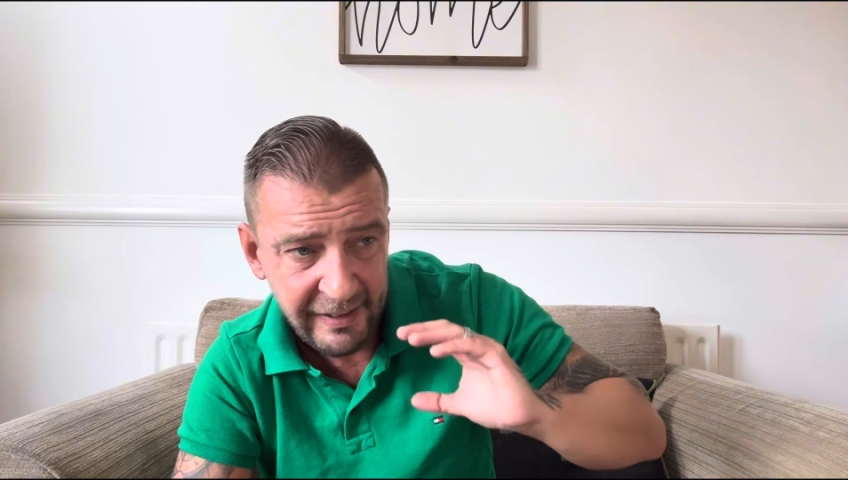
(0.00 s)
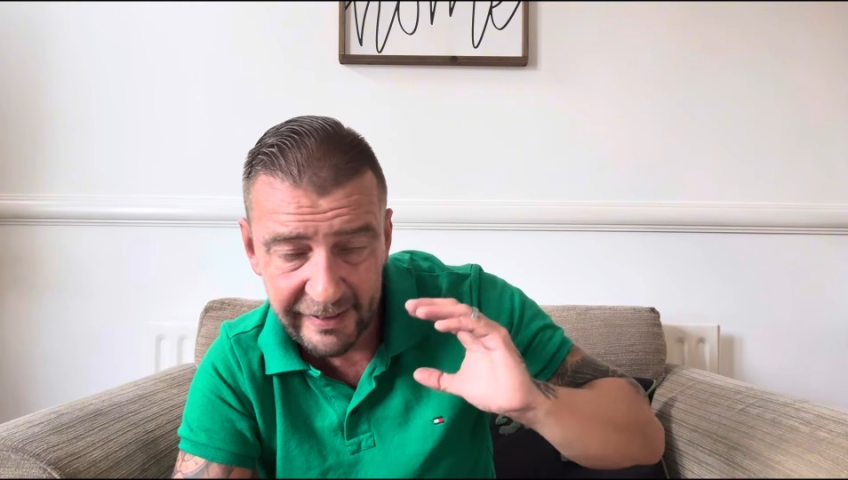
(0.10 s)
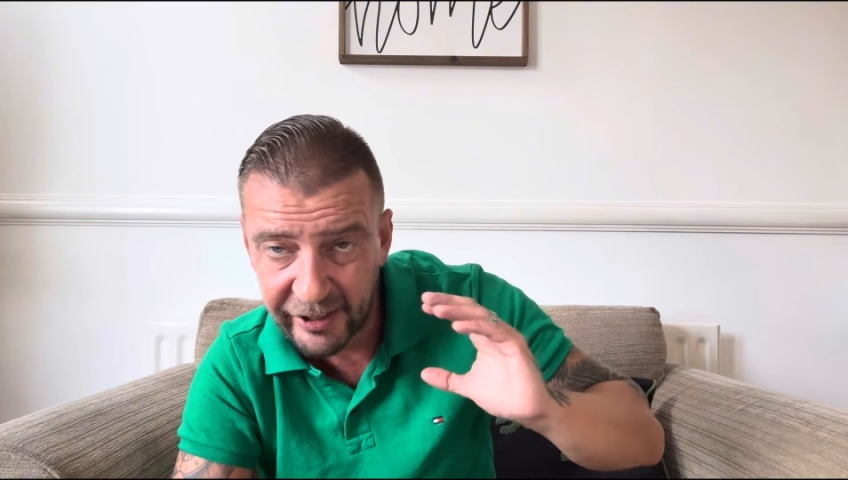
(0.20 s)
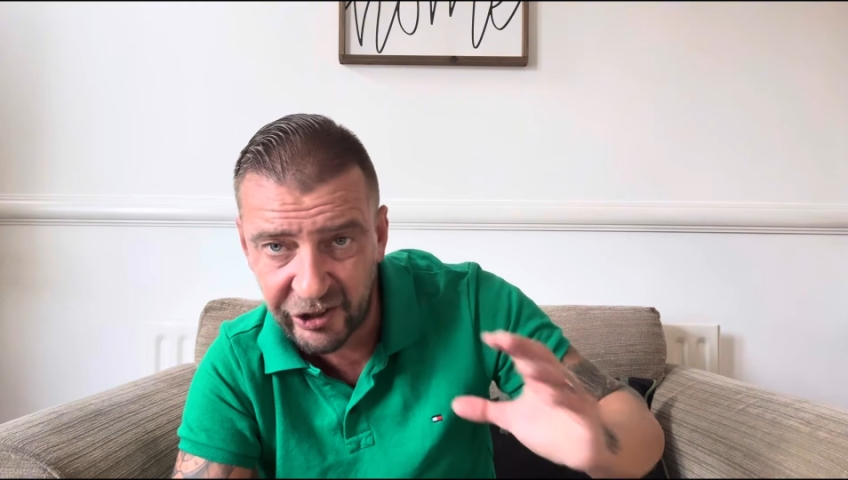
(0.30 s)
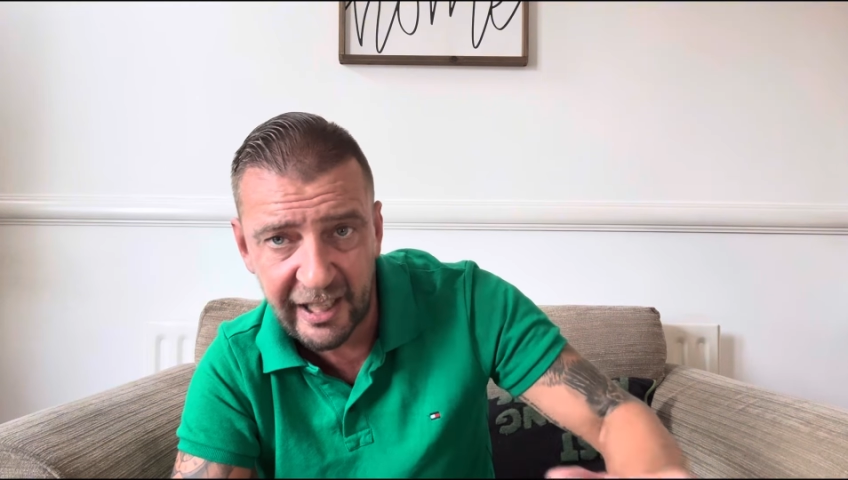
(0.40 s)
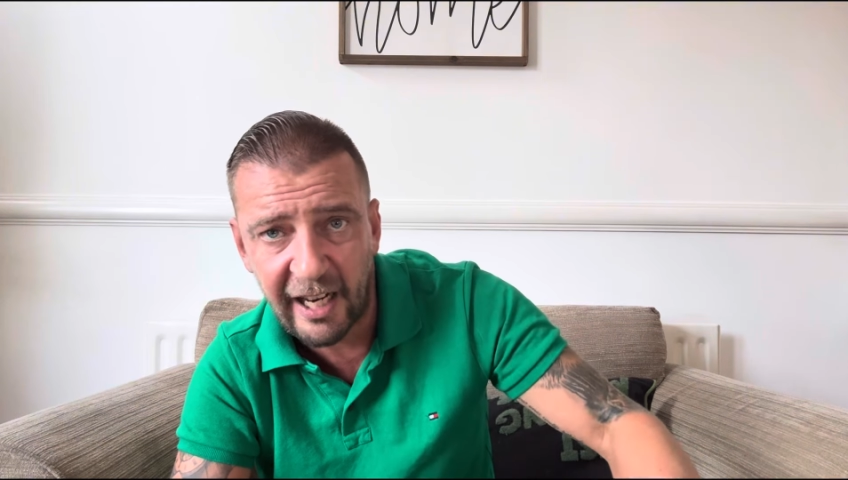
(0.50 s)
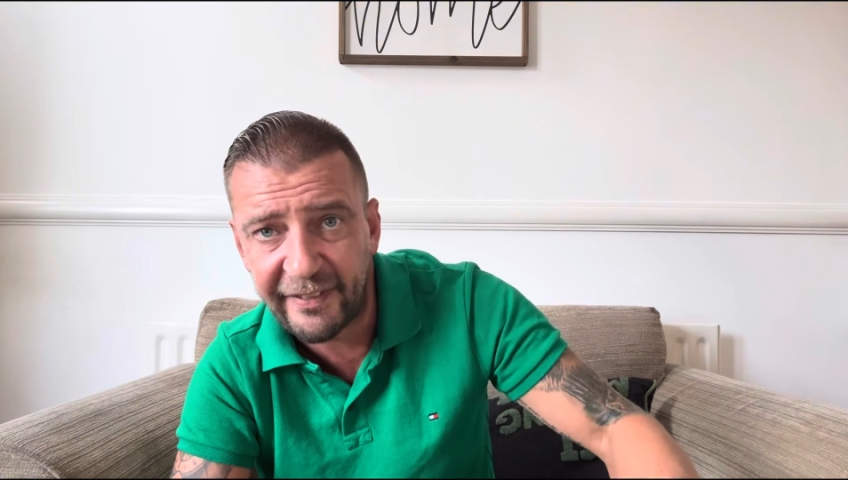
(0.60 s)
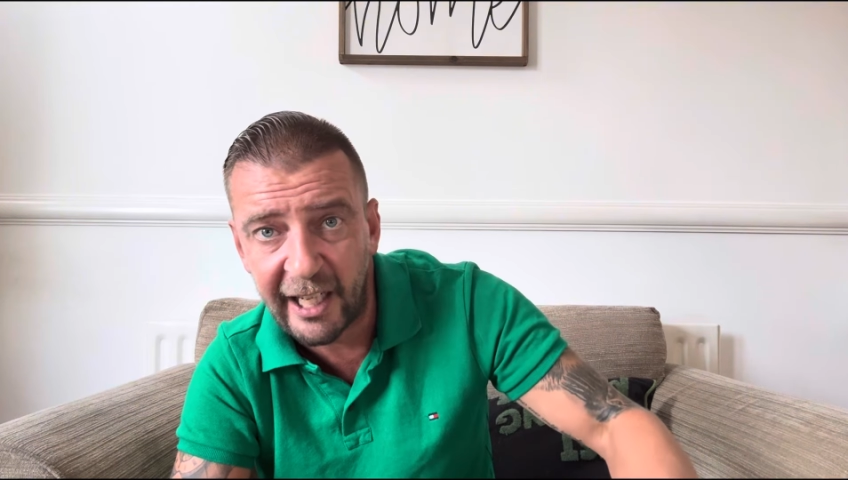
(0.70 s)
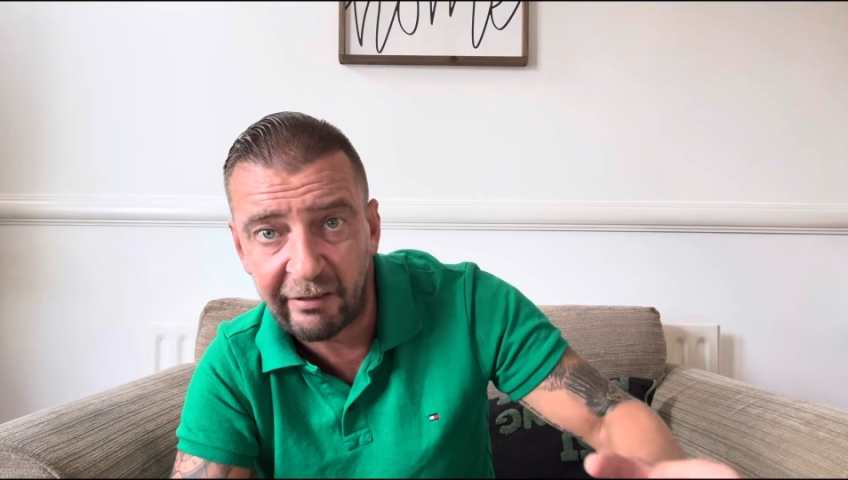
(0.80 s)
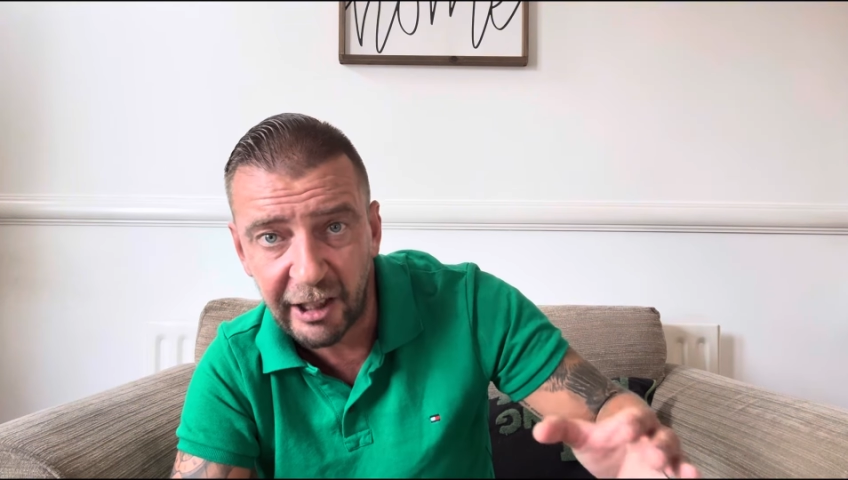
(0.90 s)
The staff
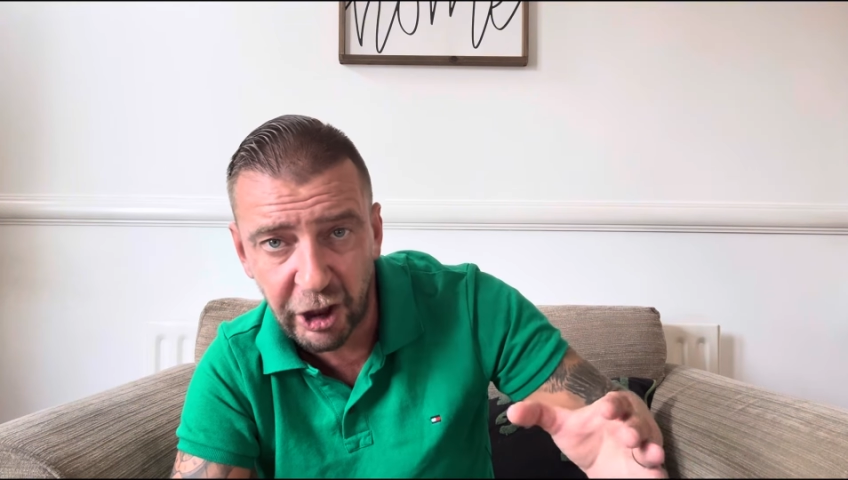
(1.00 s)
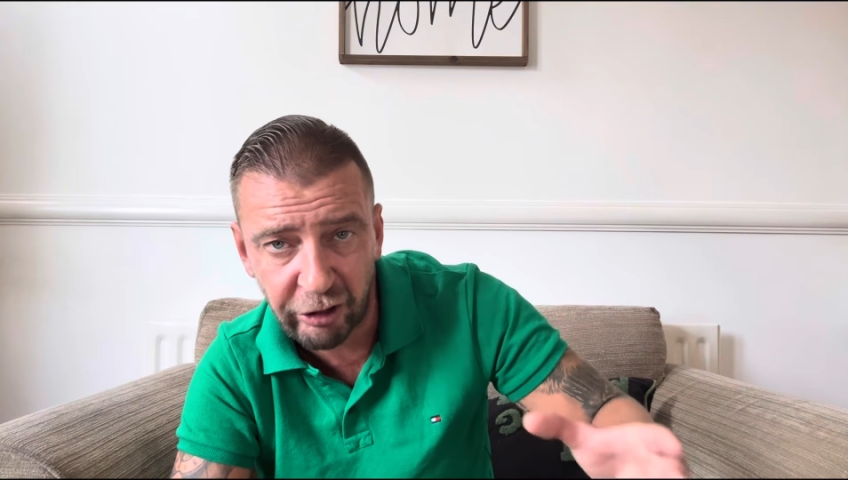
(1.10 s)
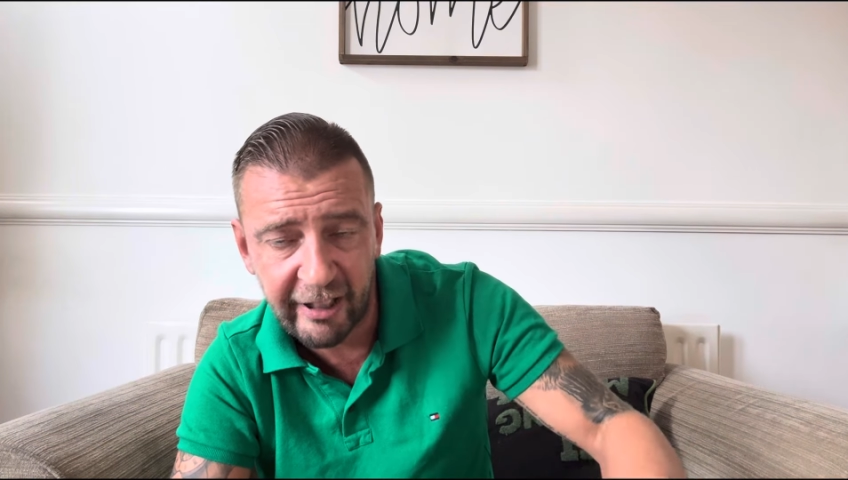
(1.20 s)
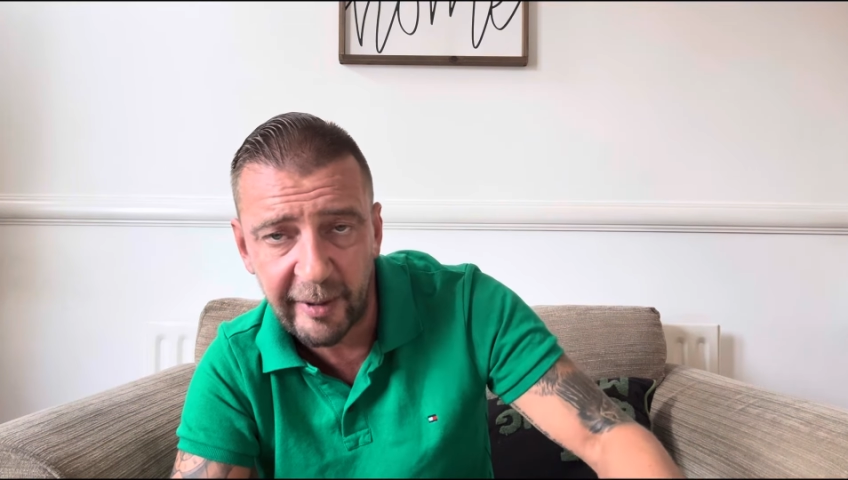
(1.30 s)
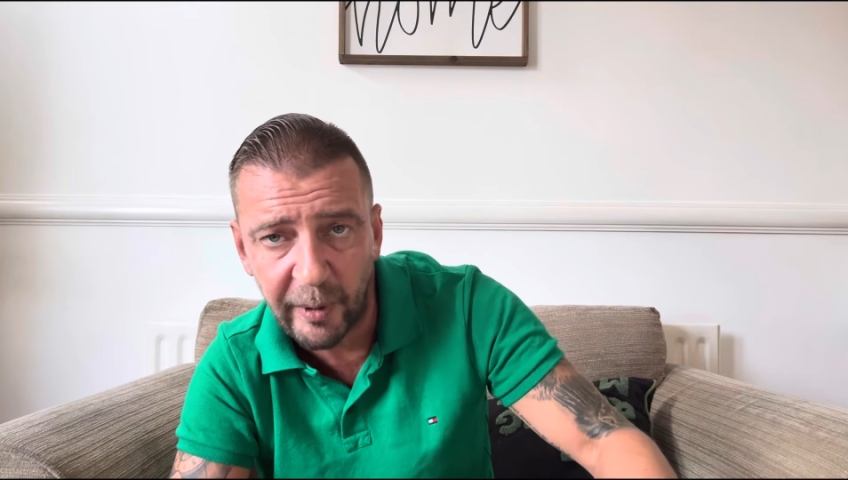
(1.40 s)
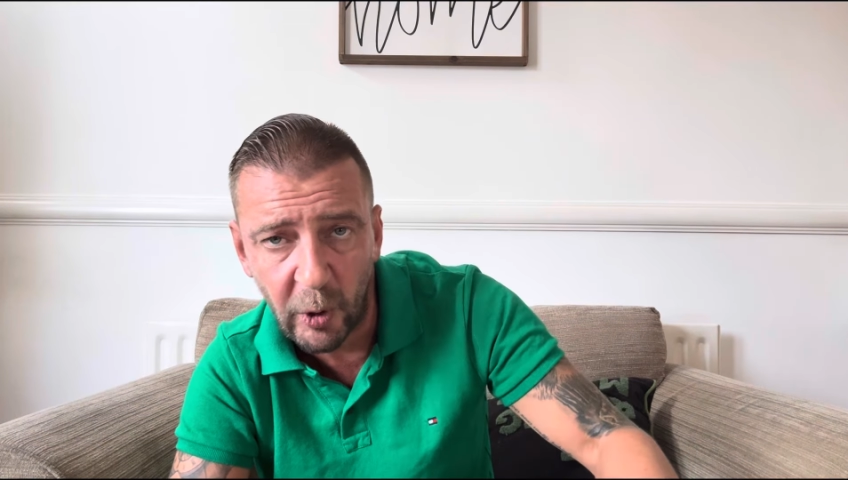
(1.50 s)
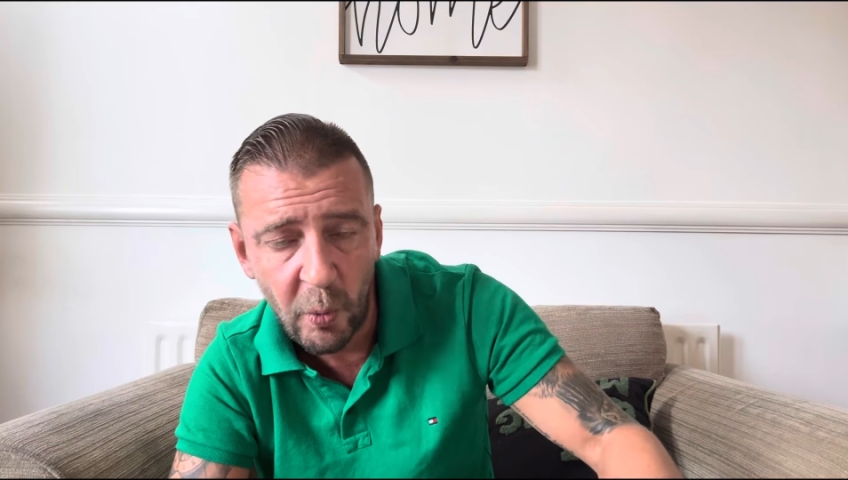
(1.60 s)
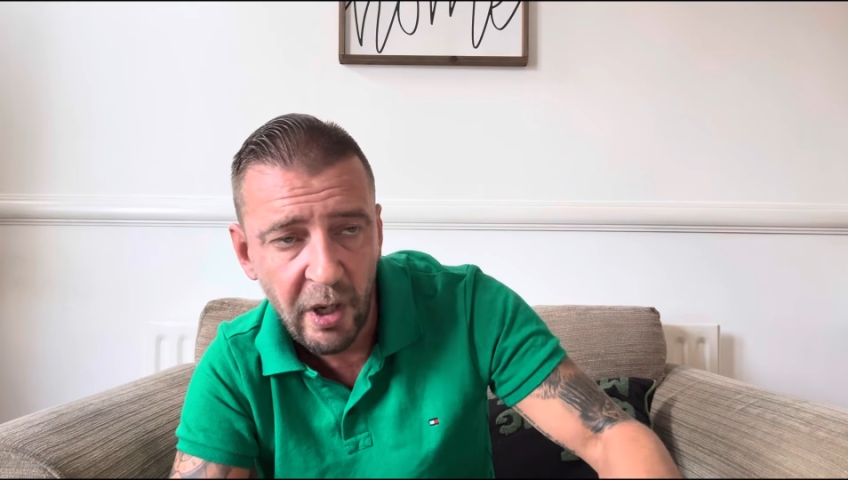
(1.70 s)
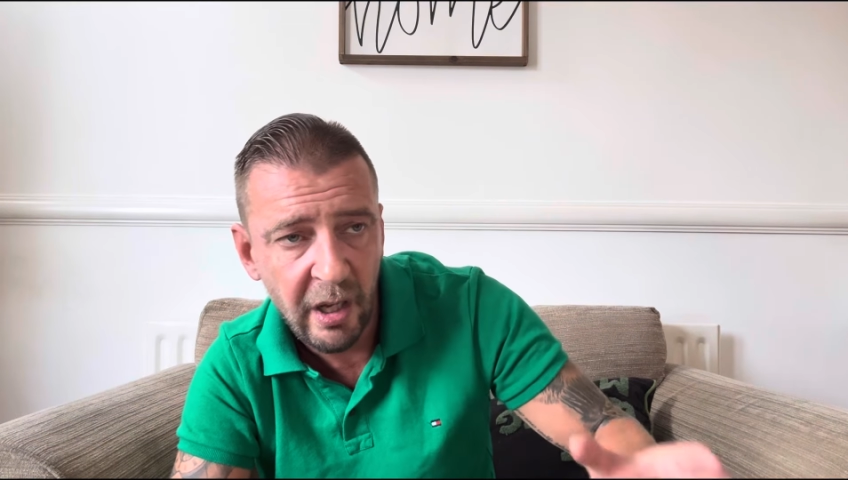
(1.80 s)
there are incredible.